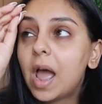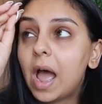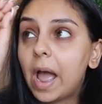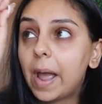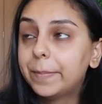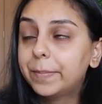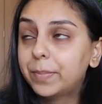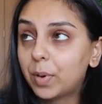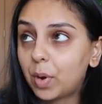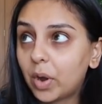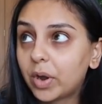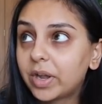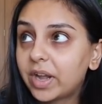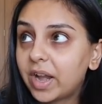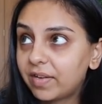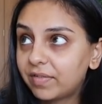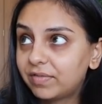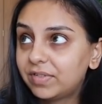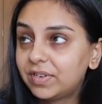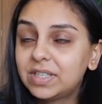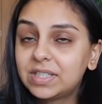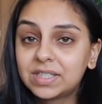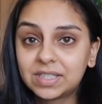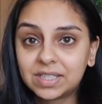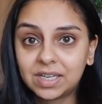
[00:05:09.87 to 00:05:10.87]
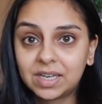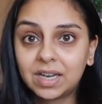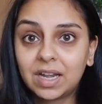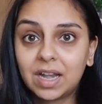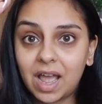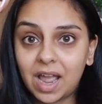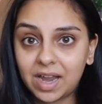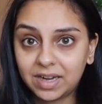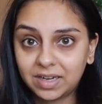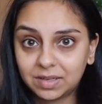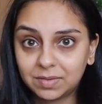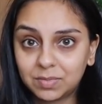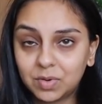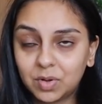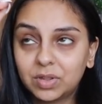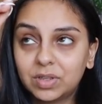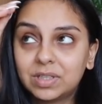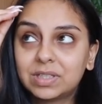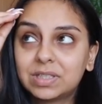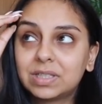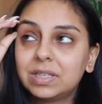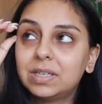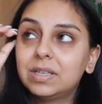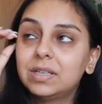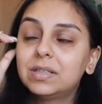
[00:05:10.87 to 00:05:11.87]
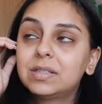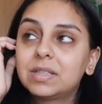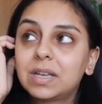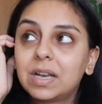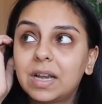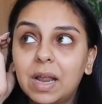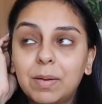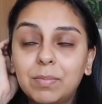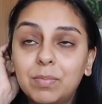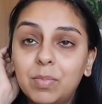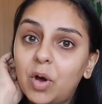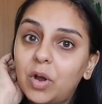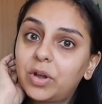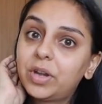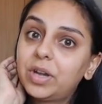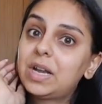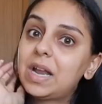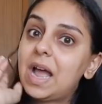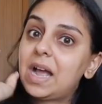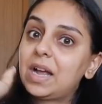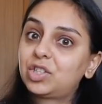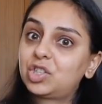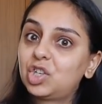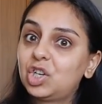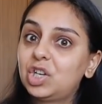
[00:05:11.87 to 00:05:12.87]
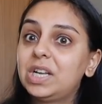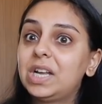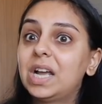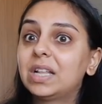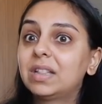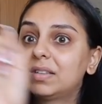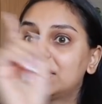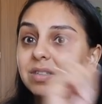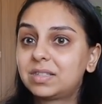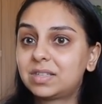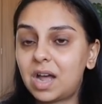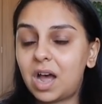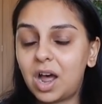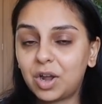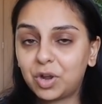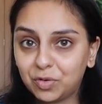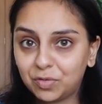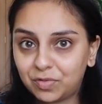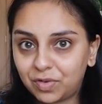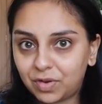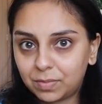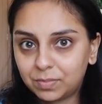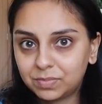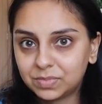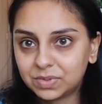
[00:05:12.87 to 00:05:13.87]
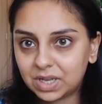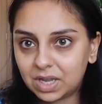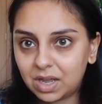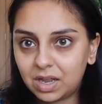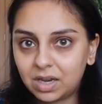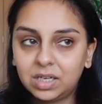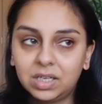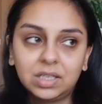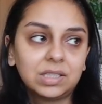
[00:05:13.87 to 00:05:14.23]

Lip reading: I bought every single item on this list, and I bought it actually at the start of Ramzan.